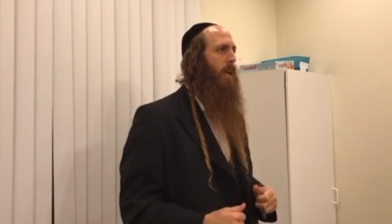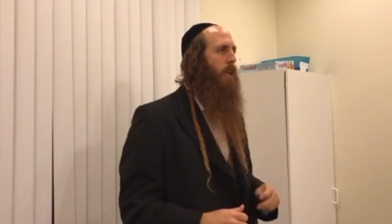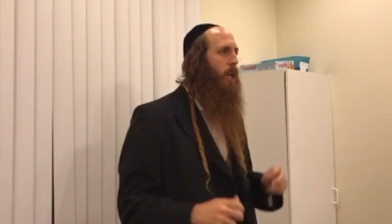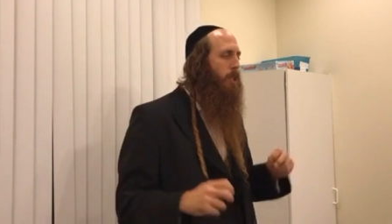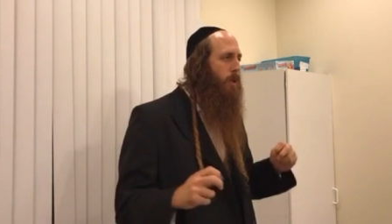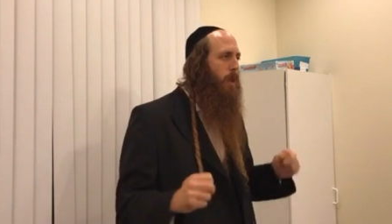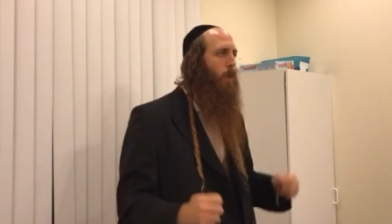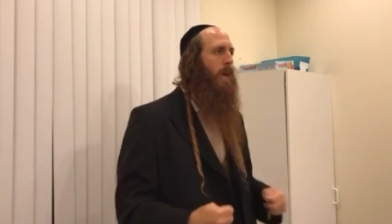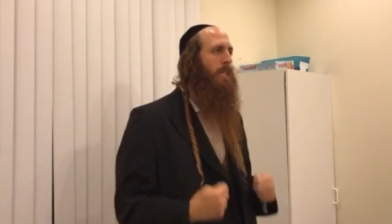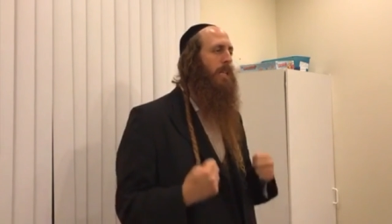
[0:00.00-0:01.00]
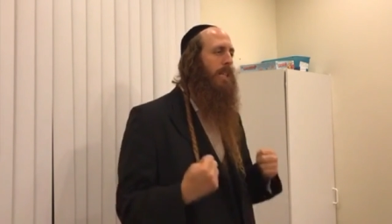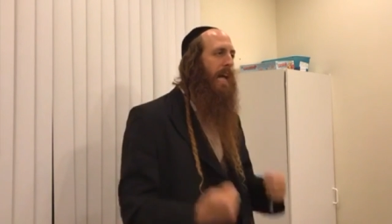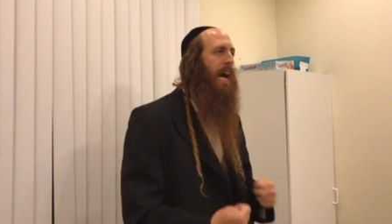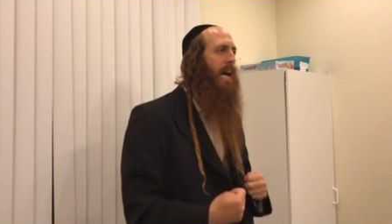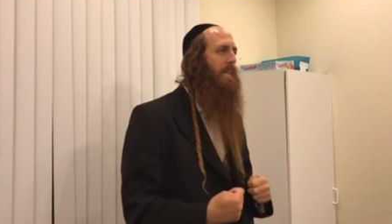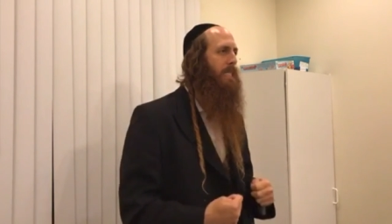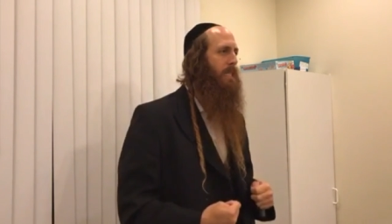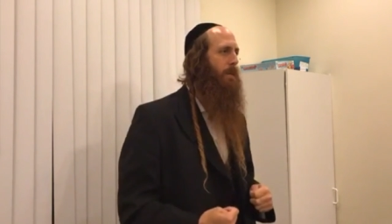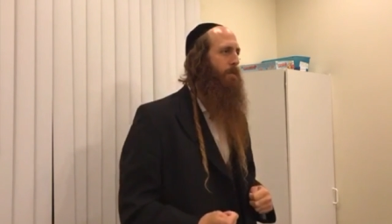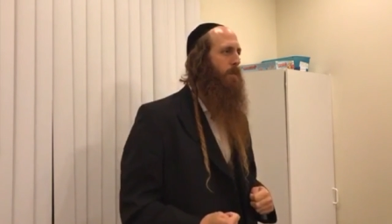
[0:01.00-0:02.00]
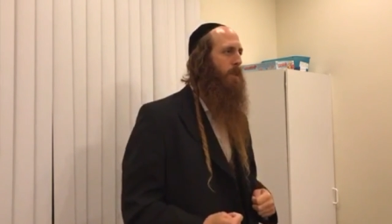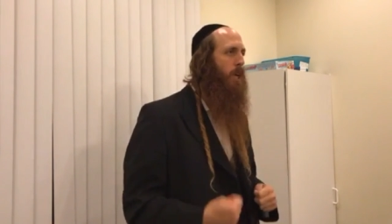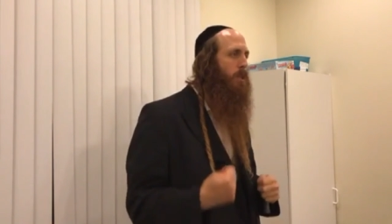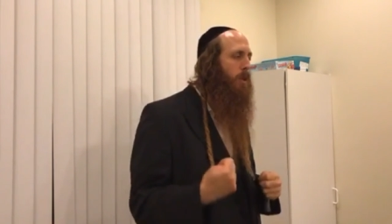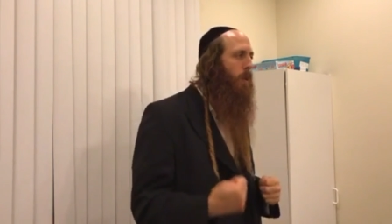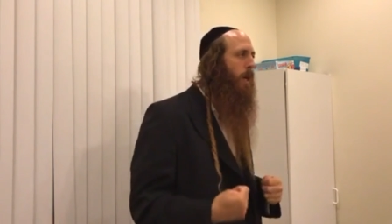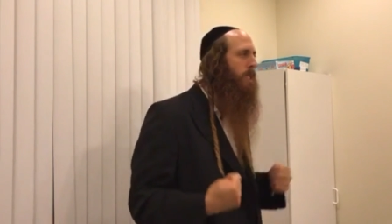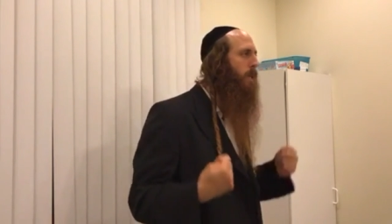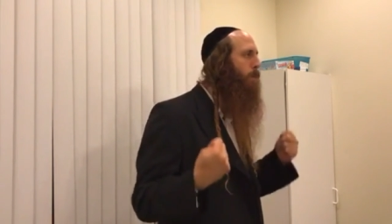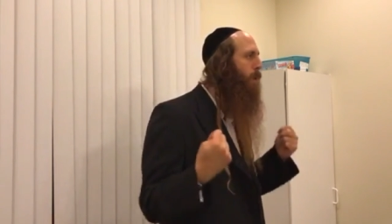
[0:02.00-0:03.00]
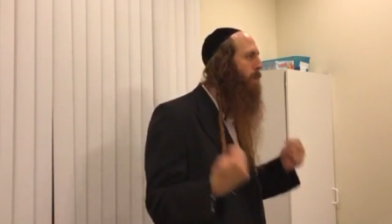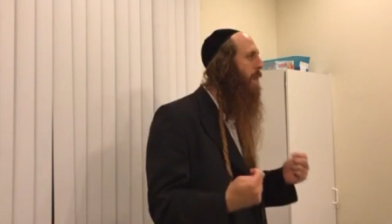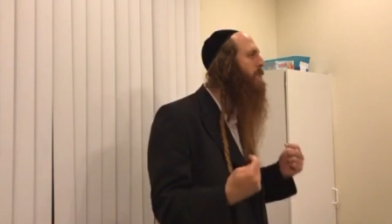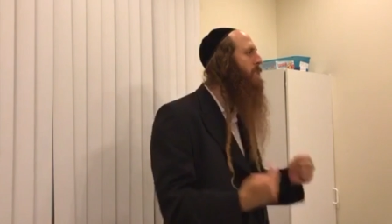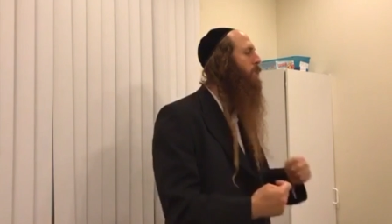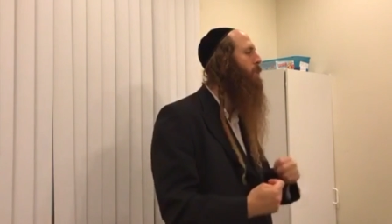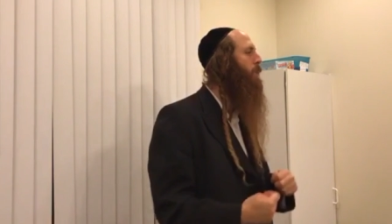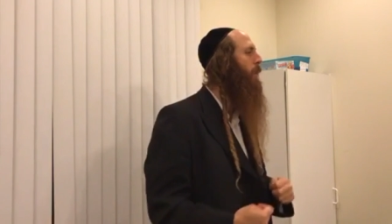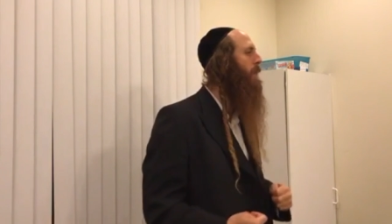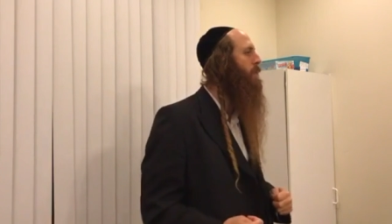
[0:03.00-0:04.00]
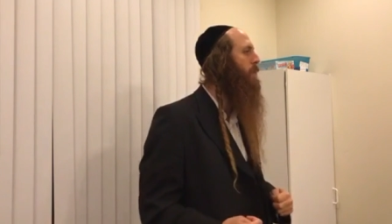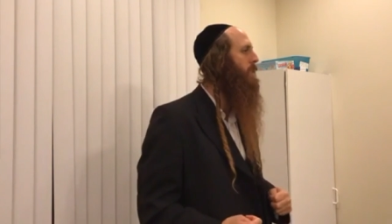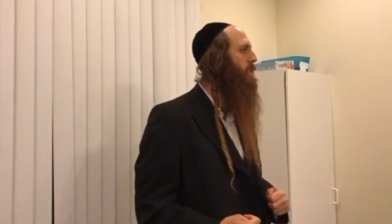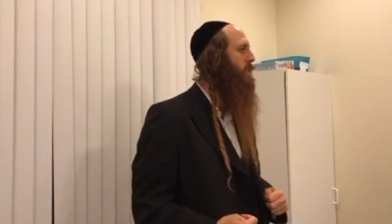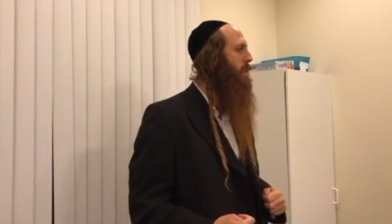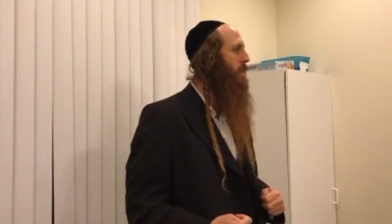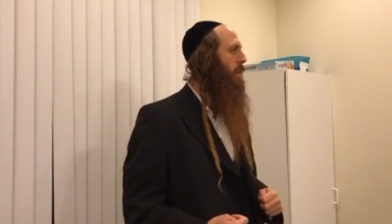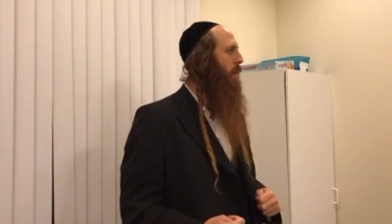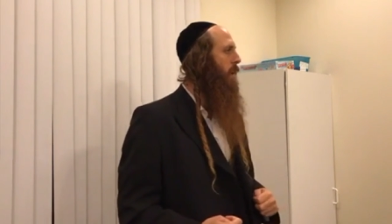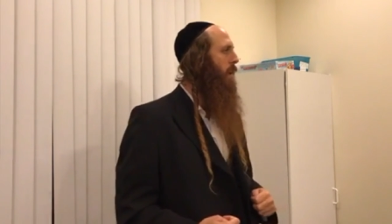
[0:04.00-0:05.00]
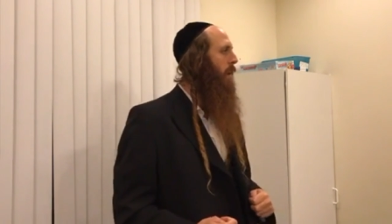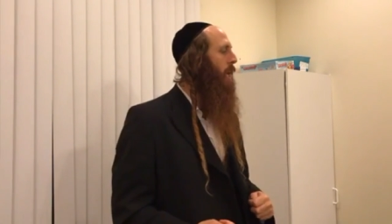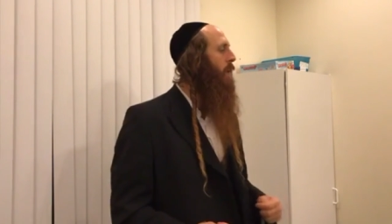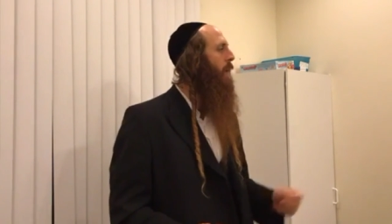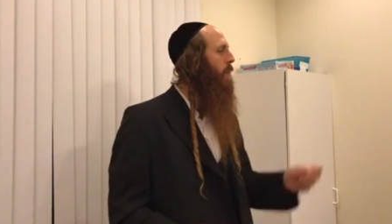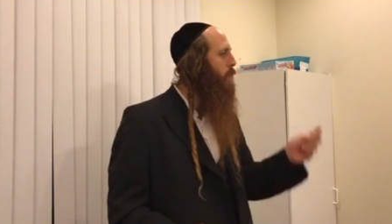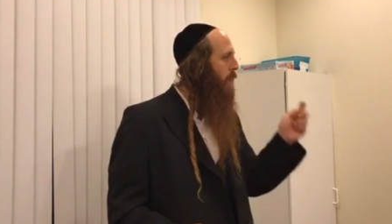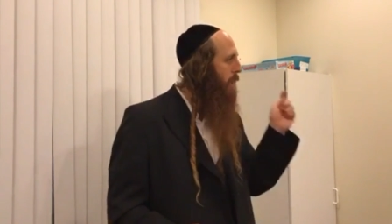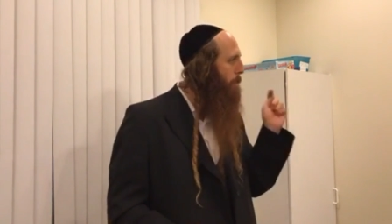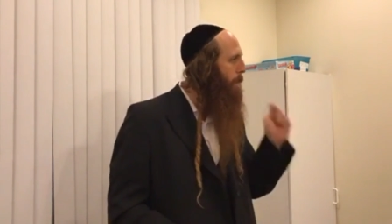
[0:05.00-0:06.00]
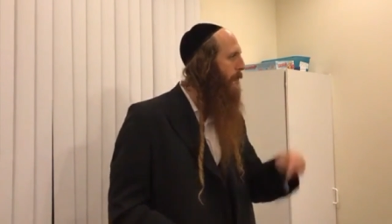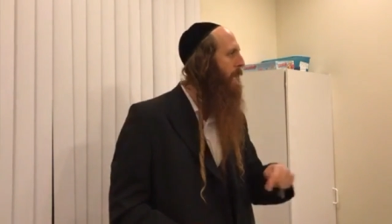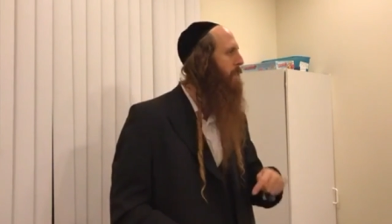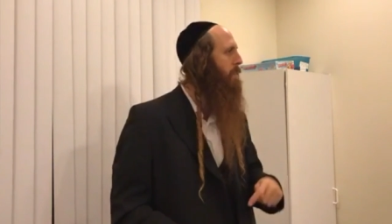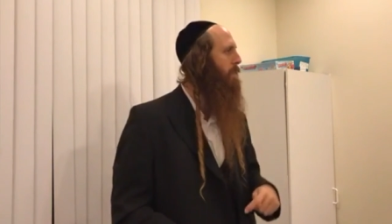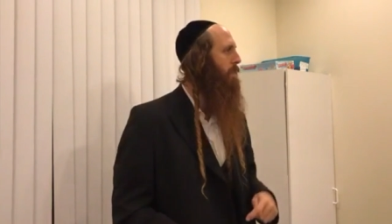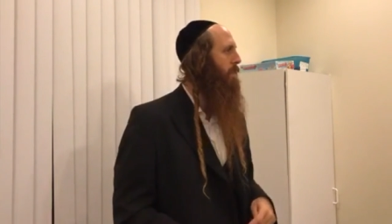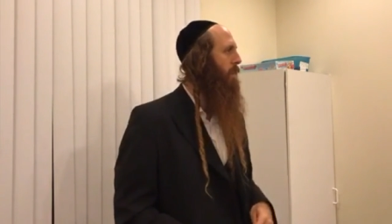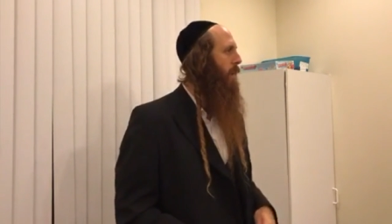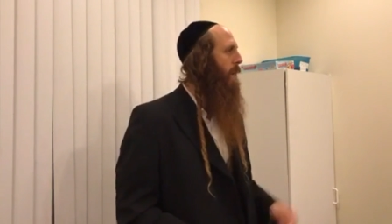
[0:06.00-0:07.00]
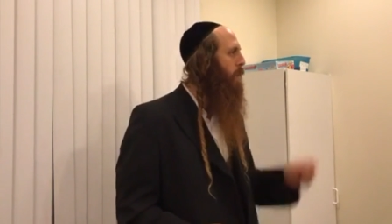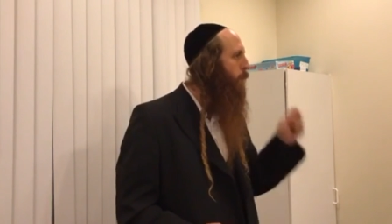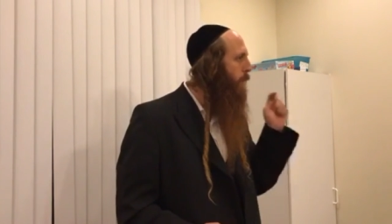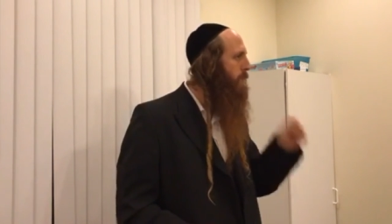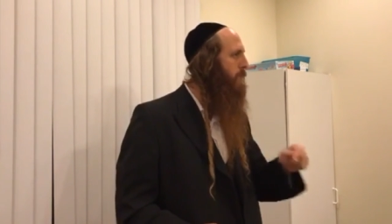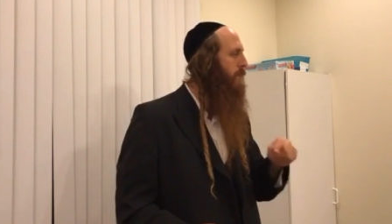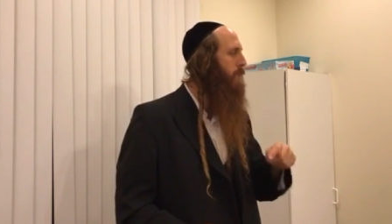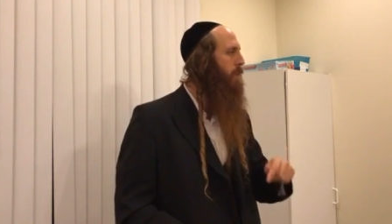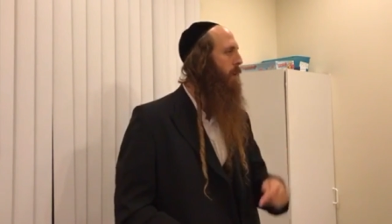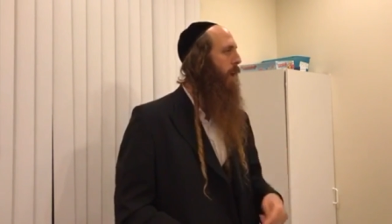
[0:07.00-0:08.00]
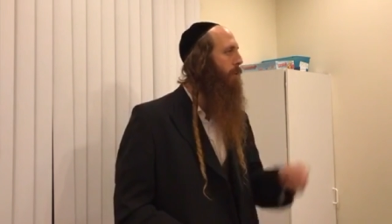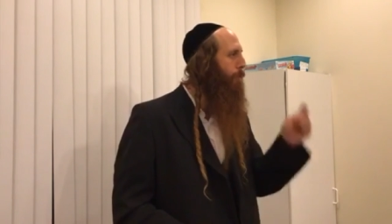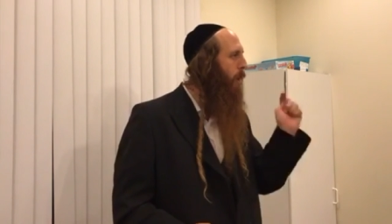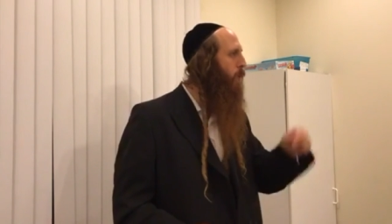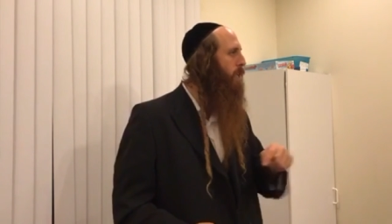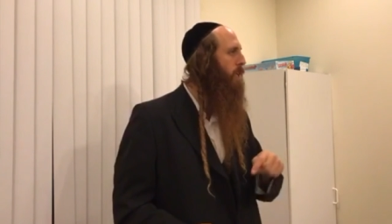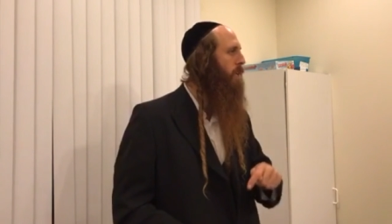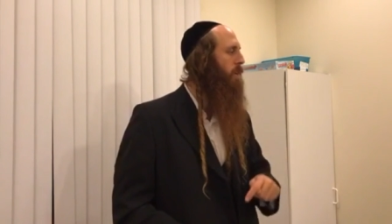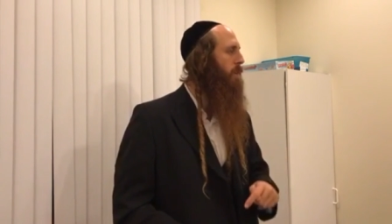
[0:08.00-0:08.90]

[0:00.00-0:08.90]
not to the one that lies, not to the ones that pretends to be righteous and are actually bent and twisted and phony